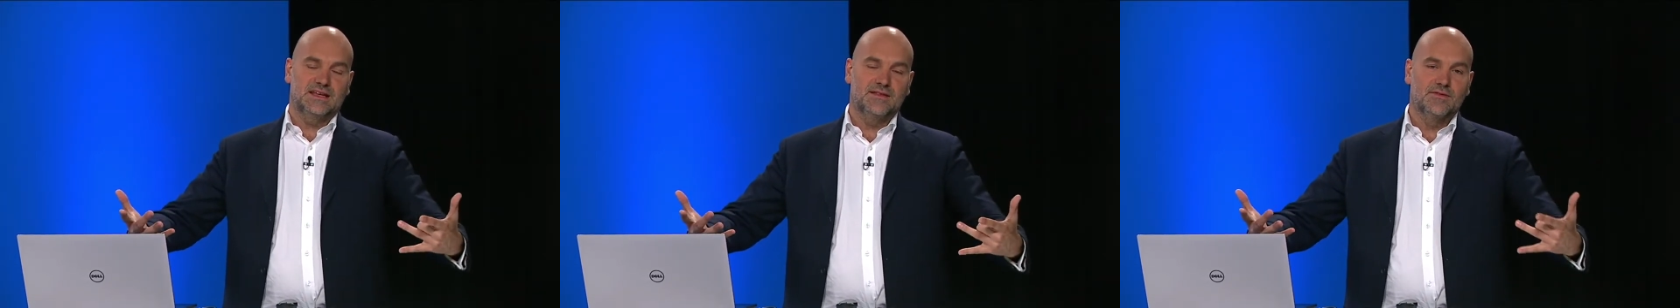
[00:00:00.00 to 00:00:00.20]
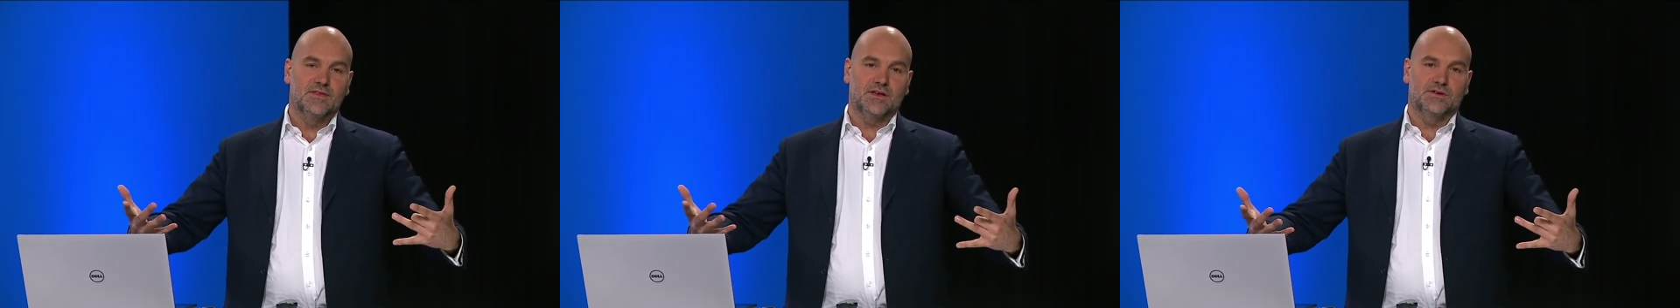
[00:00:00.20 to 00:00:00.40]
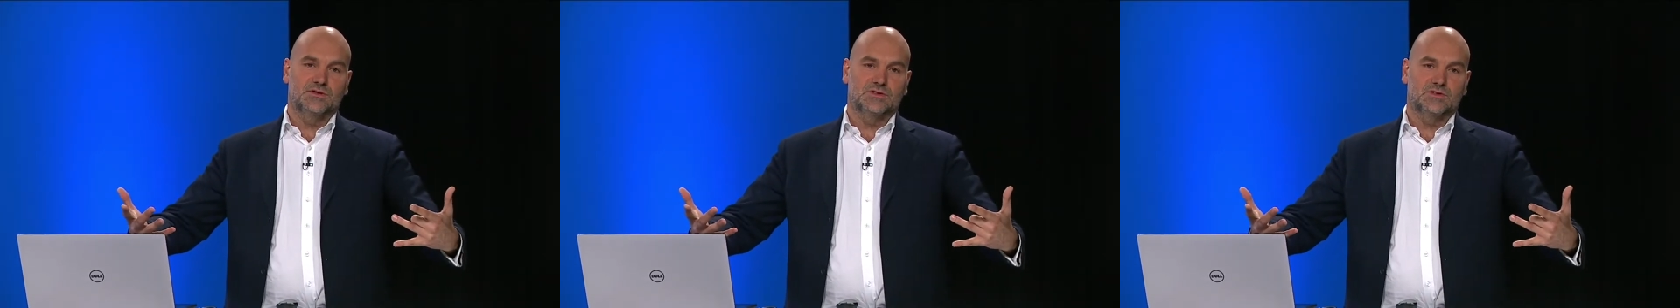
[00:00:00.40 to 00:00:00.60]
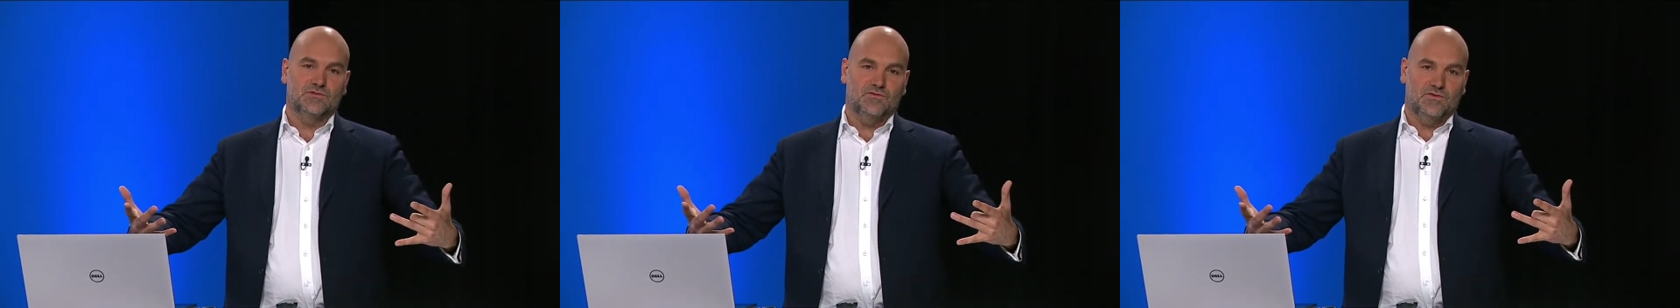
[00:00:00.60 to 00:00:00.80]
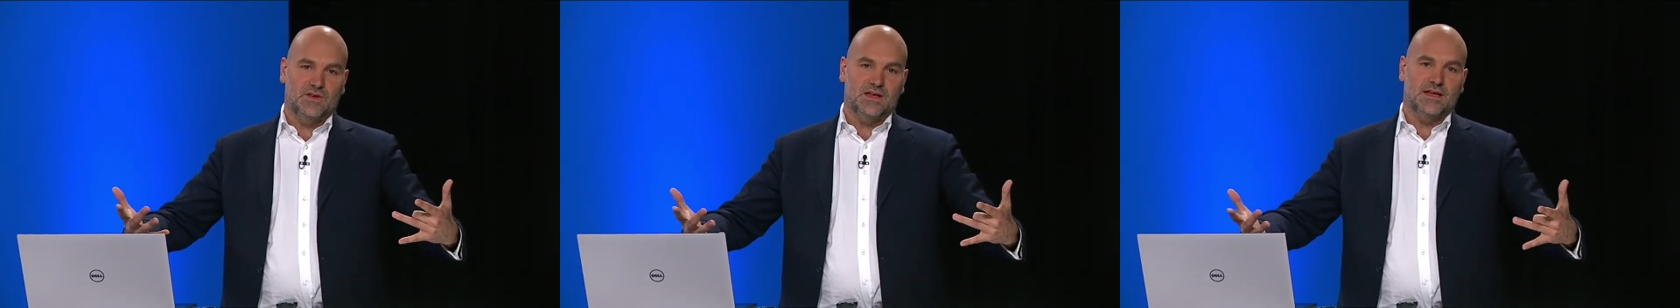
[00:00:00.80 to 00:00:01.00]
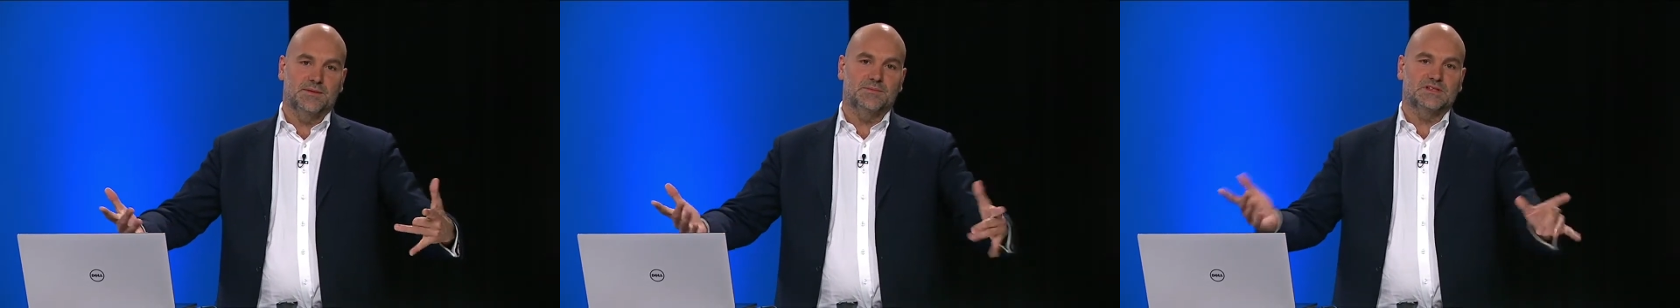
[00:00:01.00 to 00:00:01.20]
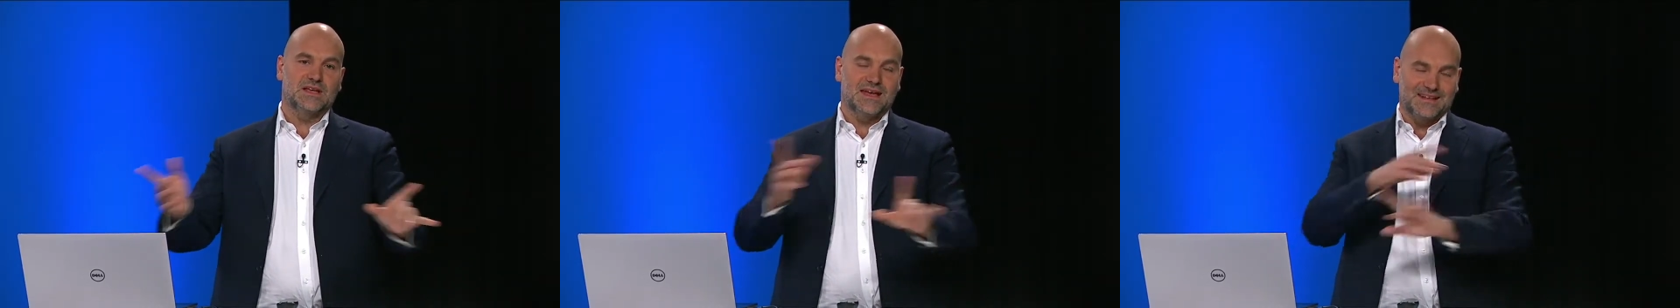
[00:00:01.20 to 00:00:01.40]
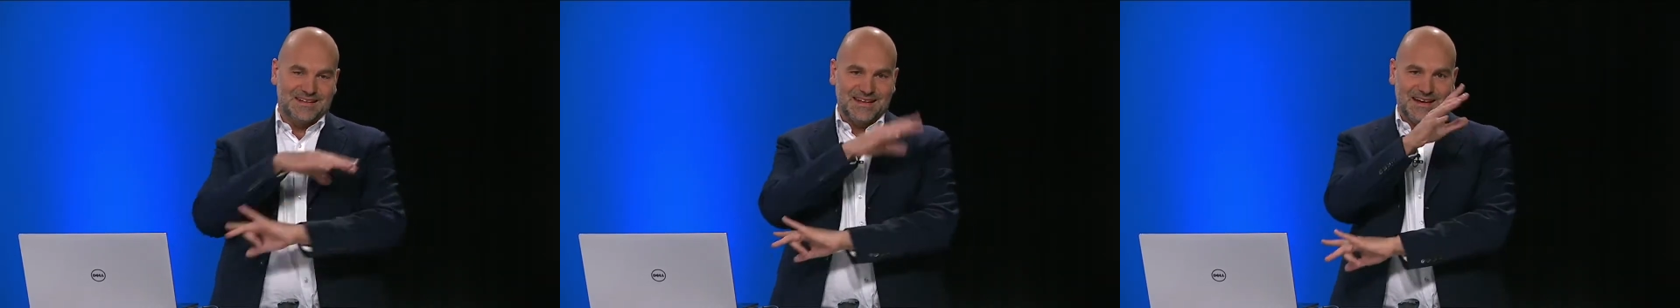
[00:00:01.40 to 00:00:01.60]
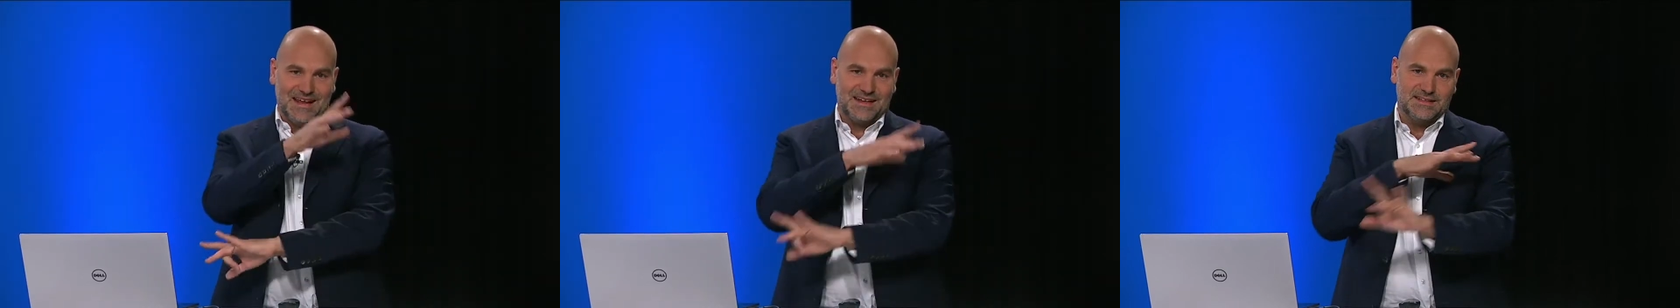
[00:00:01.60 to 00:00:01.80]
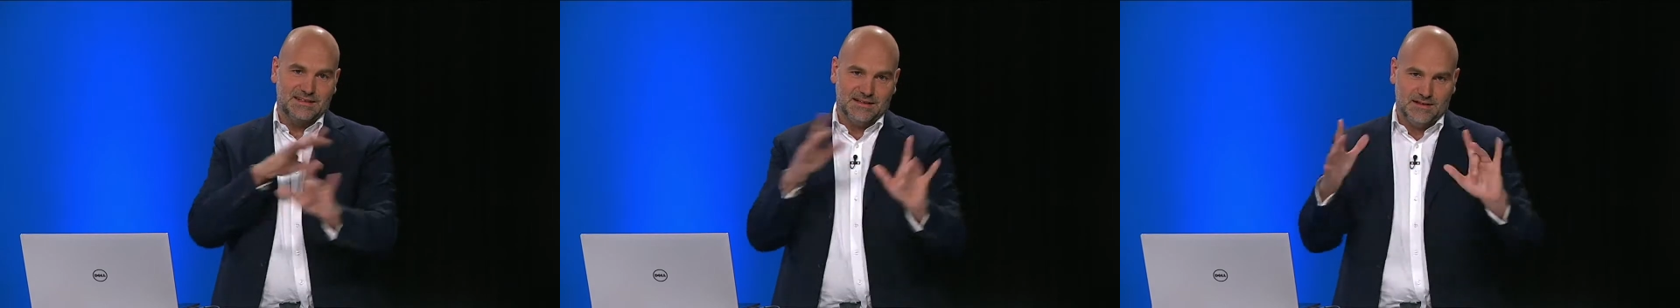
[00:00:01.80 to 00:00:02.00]
in those VMs and
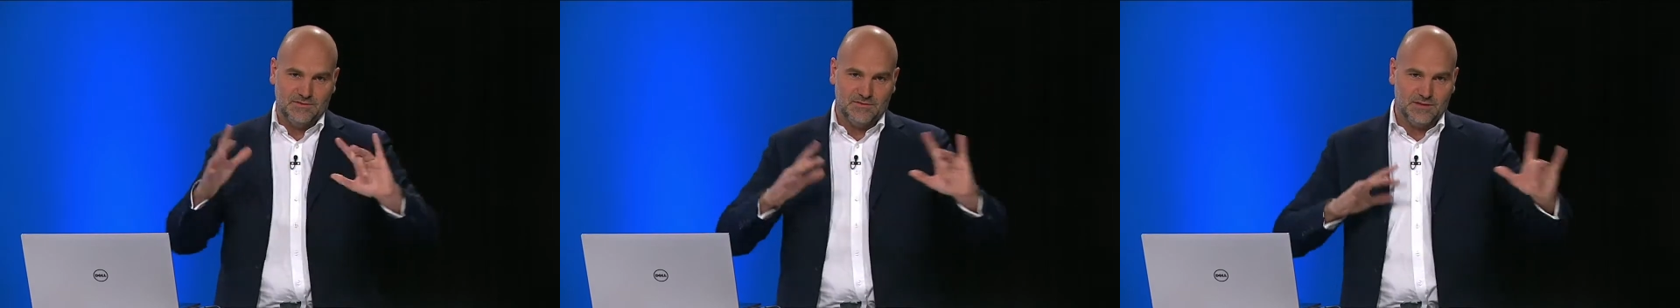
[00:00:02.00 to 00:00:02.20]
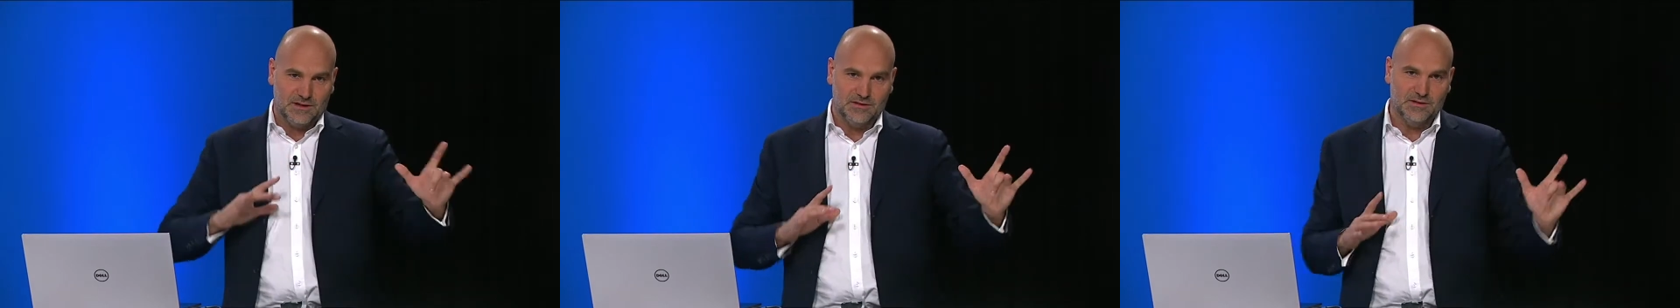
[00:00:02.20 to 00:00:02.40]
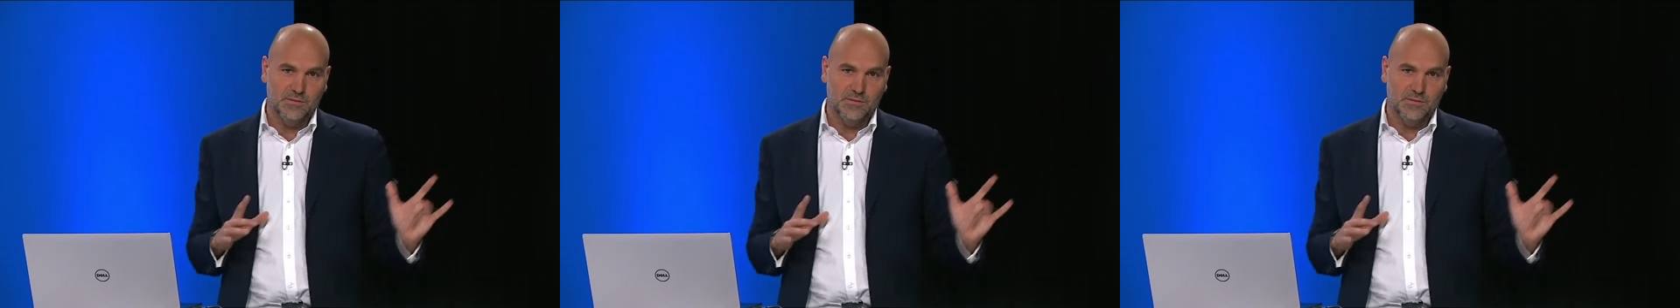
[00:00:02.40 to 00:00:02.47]
connect and configure